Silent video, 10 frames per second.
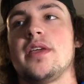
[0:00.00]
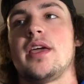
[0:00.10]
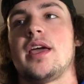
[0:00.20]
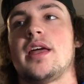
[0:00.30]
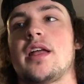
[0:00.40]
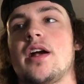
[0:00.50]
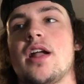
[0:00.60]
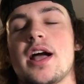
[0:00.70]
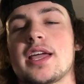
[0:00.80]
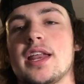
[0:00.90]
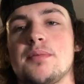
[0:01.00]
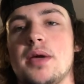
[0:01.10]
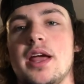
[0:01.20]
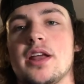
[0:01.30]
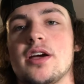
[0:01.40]
and are not getting
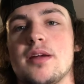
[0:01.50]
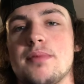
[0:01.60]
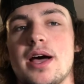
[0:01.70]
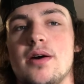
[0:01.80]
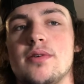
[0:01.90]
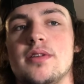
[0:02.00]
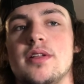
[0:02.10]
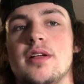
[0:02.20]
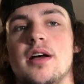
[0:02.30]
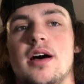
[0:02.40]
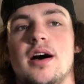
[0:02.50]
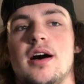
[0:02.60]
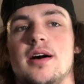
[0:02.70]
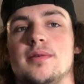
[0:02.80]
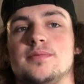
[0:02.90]
paid a good amount.
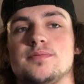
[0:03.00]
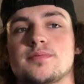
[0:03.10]
So